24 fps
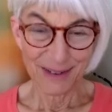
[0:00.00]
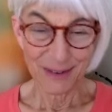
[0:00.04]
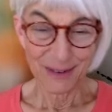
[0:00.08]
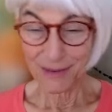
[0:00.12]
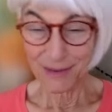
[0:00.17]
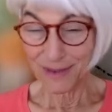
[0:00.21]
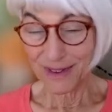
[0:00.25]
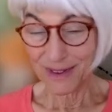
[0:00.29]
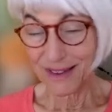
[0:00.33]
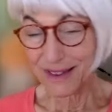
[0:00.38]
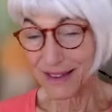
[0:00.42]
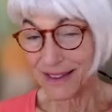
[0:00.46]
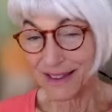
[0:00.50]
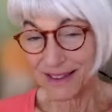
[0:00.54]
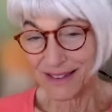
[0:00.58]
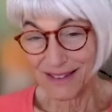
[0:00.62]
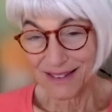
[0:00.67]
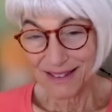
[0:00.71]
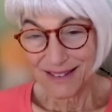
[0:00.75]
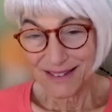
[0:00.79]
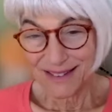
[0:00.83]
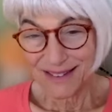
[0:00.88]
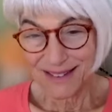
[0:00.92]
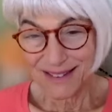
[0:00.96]

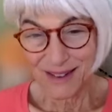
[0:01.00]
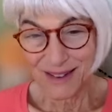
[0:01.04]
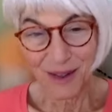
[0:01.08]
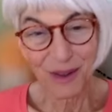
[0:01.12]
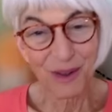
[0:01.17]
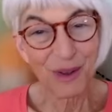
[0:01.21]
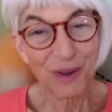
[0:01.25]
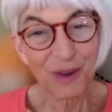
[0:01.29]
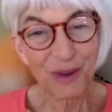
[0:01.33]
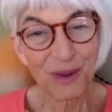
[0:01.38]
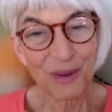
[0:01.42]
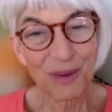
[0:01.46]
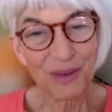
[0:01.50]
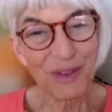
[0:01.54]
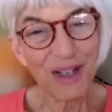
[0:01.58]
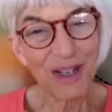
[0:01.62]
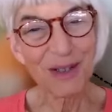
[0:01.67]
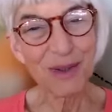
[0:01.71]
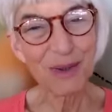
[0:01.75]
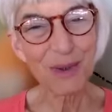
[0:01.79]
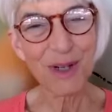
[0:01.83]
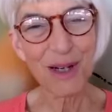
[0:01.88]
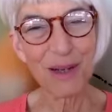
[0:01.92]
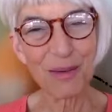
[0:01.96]
Really. So
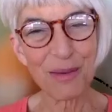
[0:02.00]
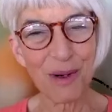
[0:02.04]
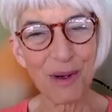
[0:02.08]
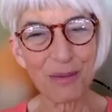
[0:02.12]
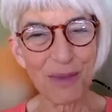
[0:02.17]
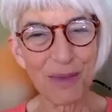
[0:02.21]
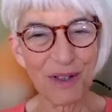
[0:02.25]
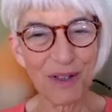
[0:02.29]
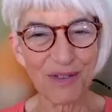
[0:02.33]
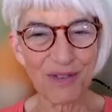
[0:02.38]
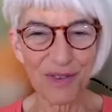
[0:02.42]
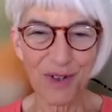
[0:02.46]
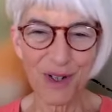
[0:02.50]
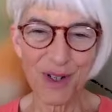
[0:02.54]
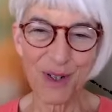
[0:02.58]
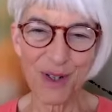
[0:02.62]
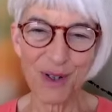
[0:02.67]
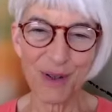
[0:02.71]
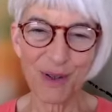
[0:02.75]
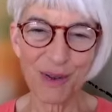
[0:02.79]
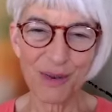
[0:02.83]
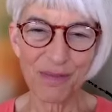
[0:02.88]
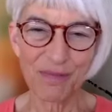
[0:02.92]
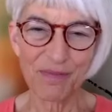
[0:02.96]
that's what I'm hoping for
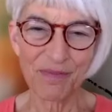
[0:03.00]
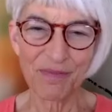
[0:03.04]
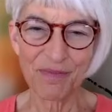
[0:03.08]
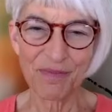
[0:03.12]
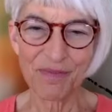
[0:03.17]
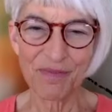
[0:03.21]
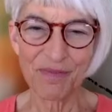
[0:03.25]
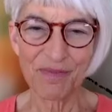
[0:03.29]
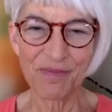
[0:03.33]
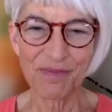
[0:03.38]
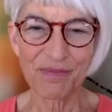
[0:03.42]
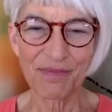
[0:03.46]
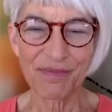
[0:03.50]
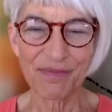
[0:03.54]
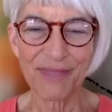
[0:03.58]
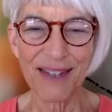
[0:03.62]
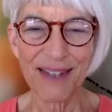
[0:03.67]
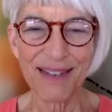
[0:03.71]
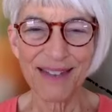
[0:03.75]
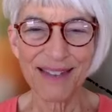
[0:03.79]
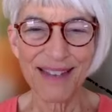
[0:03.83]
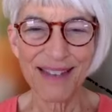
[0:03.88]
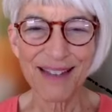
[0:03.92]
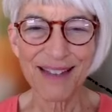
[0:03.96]
you.
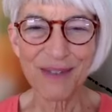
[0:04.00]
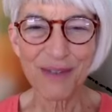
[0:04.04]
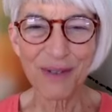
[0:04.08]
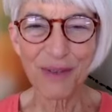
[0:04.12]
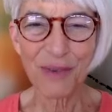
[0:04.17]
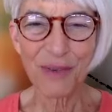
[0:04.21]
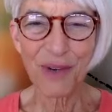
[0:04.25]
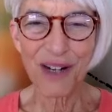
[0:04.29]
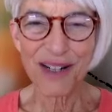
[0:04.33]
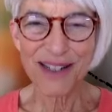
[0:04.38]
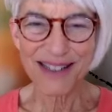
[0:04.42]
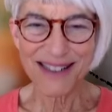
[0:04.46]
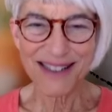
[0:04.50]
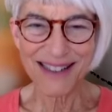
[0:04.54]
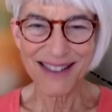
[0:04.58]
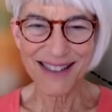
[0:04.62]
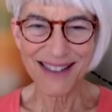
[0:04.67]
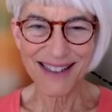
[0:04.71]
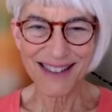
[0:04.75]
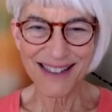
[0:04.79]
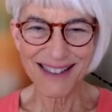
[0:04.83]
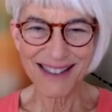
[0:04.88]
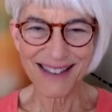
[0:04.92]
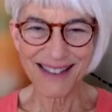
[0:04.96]
Thanks for
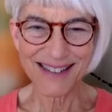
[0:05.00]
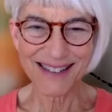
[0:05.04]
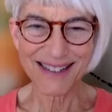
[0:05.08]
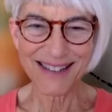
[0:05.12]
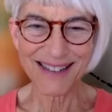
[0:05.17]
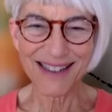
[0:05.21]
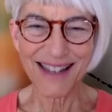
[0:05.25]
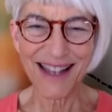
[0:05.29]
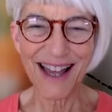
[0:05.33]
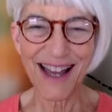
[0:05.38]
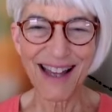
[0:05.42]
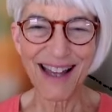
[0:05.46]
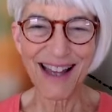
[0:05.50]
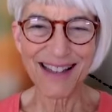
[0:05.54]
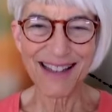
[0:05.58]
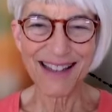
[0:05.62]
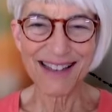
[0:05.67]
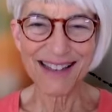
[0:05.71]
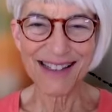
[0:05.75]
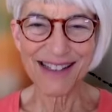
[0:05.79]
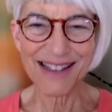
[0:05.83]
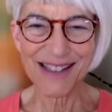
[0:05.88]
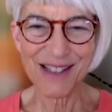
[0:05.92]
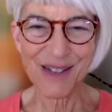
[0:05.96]
watching
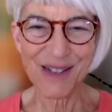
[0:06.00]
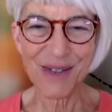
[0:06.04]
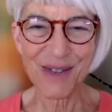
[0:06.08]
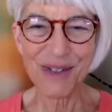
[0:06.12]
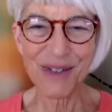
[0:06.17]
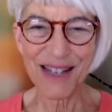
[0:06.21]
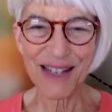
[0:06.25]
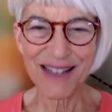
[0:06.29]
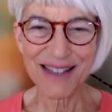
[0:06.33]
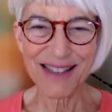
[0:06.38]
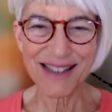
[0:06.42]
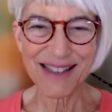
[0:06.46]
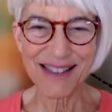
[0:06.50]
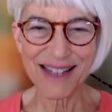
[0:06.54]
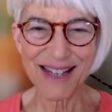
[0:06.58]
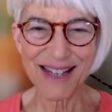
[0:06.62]
and see you next